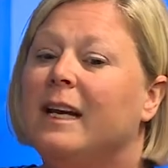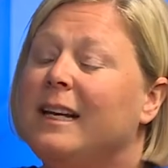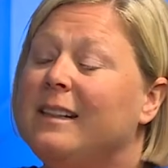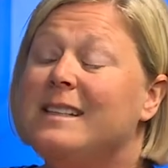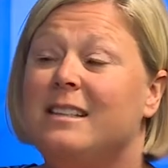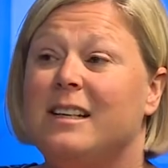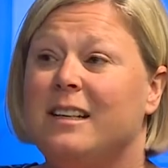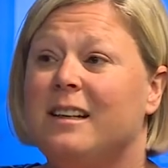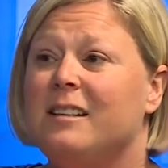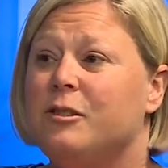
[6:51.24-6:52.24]
in the,
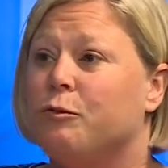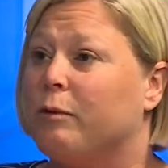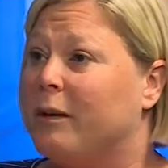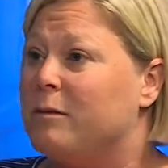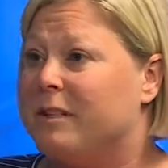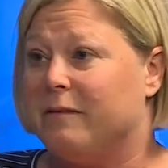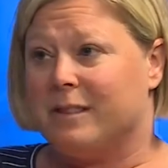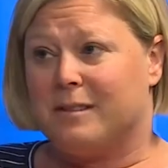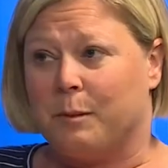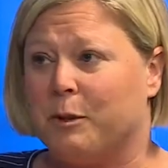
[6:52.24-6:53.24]
in the drought of the
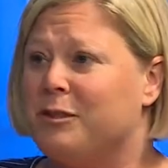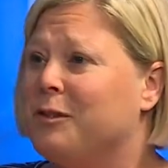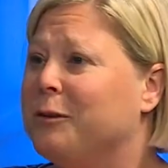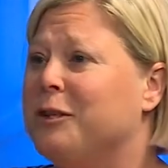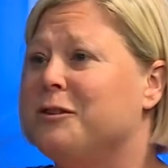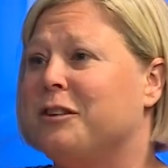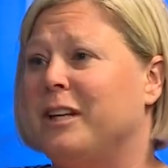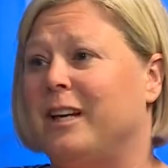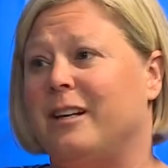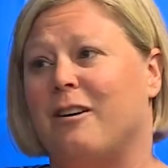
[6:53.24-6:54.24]
summer, so
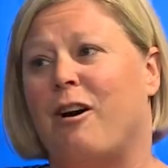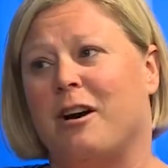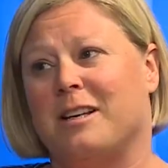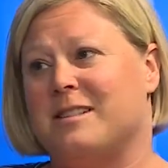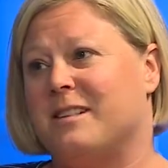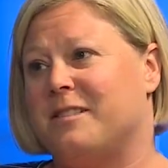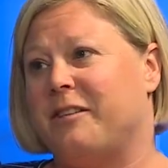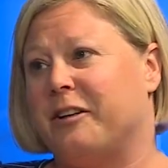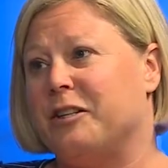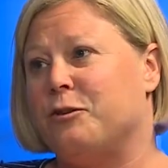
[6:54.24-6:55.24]
usually in August it's
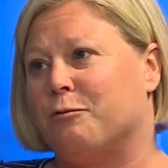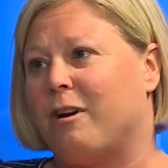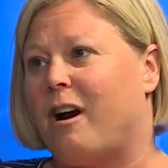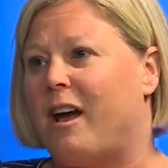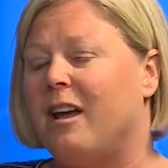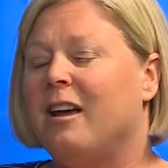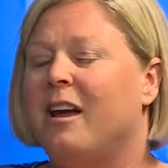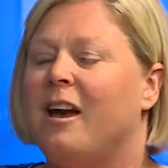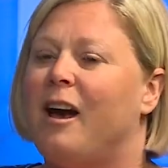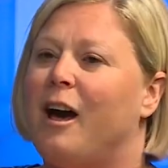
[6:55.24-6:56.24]
very dry,
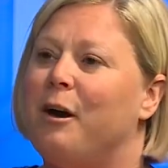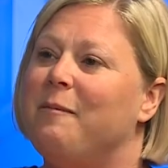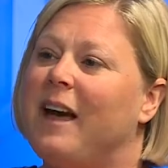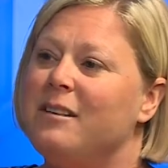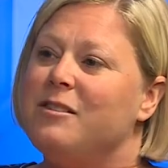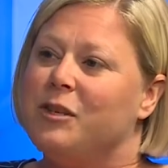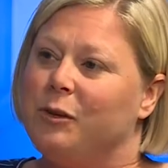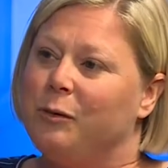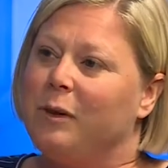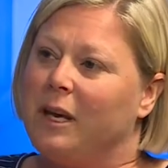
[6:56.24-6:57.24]
um, that
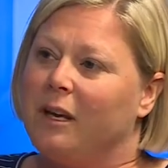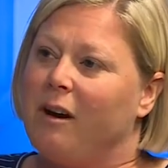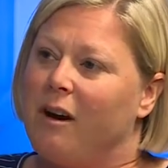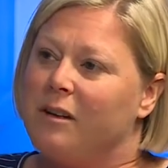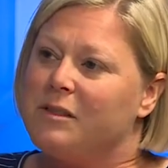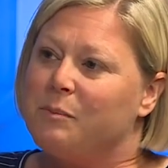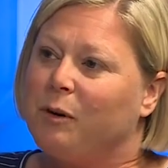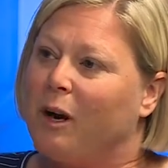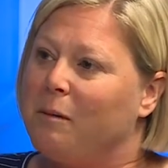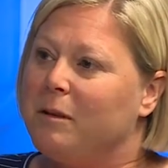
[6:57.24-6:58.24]
too can cause
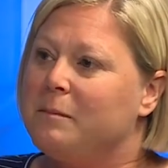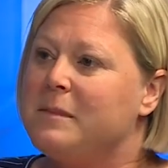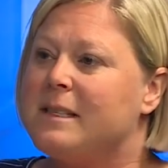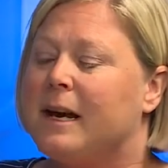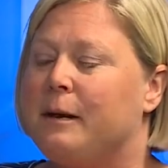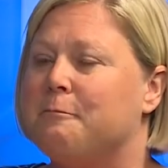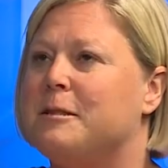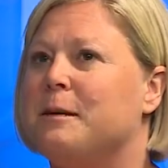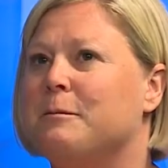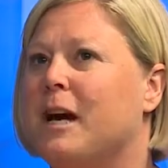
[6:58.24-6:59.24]
problems. Um,
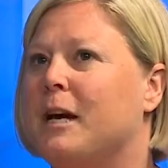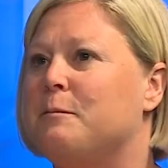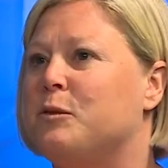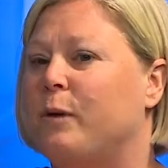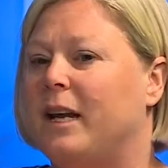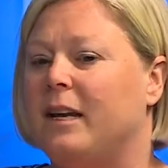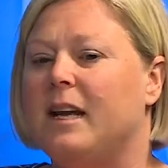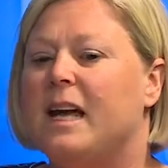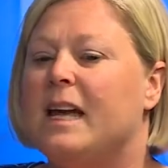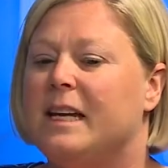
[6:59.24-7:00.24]
sometimes when
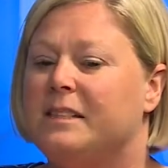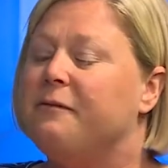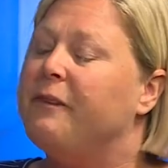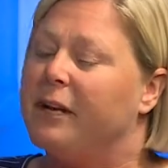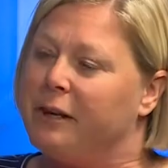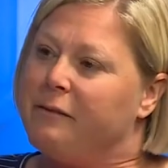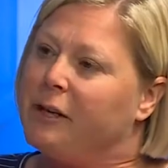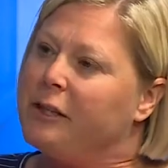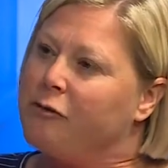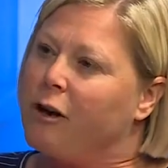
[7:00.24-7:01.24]
it's very,
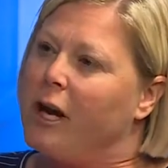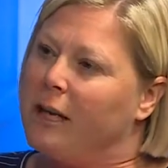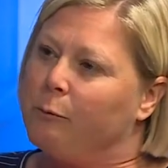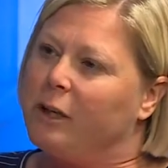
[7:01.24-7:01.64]
very dry and we're